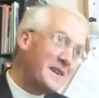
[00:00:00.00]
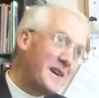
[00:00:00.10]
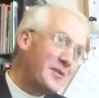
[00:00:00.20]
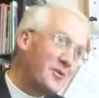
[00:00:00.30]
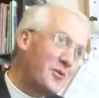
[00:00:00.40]
It
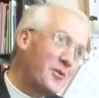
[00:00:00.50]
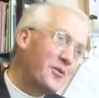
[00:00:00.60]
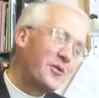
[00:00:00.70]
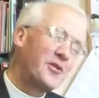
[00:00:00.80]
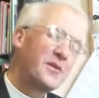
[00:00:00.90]
has all
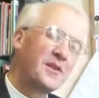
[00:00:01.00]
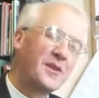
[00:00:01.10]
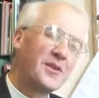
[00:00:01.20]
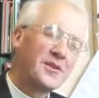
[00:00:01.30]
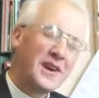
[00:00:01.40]
sorts of
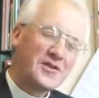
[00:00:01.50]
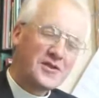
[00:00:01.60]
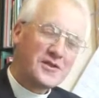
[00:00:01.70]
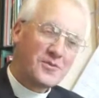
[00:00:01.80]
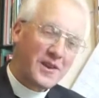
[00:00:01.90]

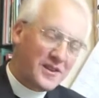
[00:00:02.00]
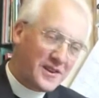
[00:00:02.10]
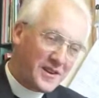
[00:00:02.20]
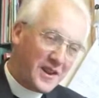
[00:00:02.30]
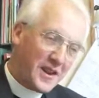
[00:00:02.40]
associations,
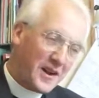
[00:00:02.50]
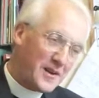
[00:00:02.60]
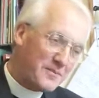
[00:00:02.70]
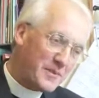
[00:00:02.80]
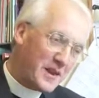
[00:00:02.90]
whether
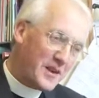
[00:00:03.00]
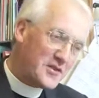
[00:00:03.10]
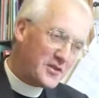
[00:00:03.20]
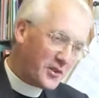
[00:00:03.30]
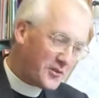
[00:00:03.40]

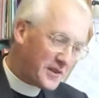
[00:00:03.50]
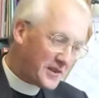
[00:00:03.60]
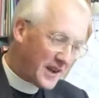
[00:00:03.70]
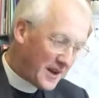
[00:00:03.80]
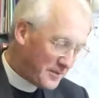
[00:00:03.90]

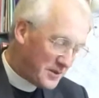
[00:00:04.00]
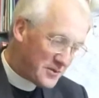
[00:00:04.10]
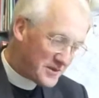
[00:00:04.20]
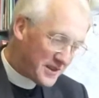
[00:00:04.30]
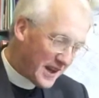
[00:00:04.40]
children
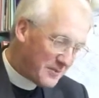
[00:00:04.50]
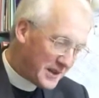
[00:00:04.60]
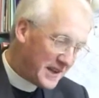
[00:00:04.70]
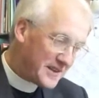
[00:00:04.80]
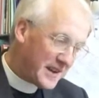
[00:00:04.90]
used to come
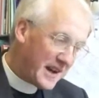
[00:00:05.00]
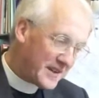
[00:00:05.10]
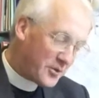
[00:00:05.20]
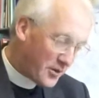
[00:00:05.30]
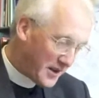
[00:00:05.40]
in
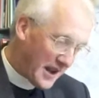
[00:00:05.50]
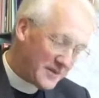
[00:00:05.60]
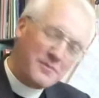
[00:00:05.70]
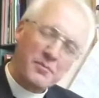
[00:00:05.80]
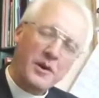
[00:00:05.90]
and look
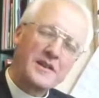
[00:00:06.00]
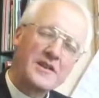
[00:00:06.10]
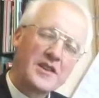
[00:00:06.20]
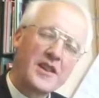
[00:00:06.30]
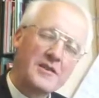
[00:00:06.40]
and point
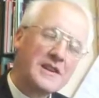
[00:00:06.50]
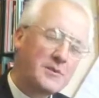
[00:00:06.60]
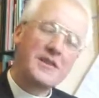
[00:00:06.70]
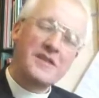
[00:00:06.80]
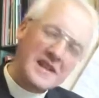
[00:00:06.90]
each other
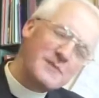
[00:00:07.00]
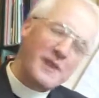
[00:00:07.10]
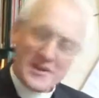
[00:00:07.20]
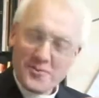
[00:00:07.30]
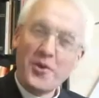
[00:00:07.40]
into it and then
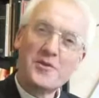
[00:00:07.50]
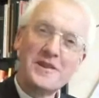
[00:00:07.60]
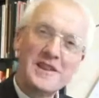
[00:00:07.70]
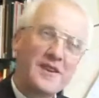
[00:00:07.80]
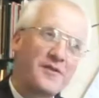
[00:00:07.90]
splash water
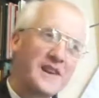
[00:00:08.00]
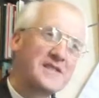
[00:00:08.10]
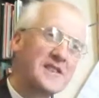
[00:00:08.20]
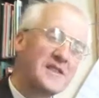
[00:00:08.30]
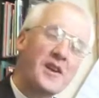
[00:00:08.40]
in their
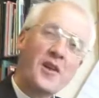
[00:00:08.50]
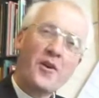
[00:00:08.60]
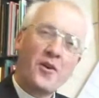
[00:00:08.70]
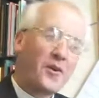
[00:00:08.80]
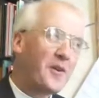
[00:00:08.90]
faces,
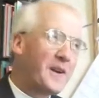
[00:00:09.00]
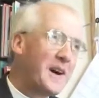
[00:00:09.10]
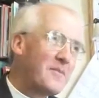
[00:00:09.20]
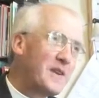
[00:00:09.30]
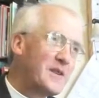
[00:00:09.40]
or
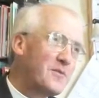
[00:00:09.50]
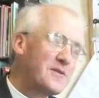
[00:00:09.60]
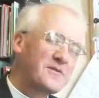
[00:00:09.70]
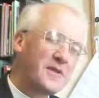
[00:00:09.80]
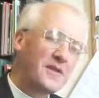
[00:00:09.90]

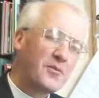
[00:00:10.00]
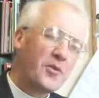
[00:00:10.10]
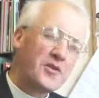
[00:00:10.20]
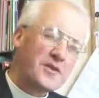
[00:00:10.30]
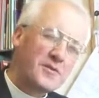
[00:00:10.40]
the
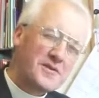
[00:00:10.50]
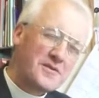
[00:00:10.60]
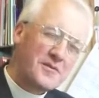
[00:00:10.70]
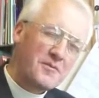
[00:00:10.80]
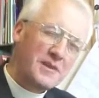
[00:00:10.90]
water
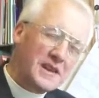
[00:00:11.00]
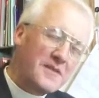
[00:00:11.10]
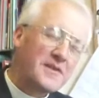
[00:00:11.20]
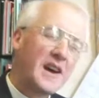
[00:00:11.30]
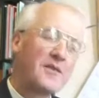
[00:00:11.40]
was
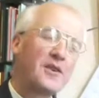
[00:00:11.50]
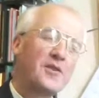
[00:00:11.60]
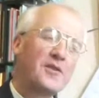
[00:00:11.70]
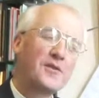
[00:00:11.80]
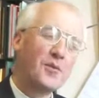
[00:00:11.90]
believed to have a
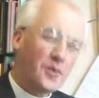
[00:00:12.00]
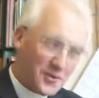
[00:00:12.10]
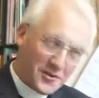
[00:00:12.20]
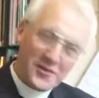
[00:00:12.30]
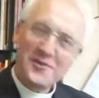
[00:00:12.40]
cure for
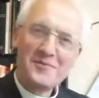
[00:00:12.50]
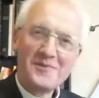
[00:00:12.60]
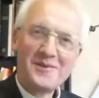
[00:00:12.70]
warts.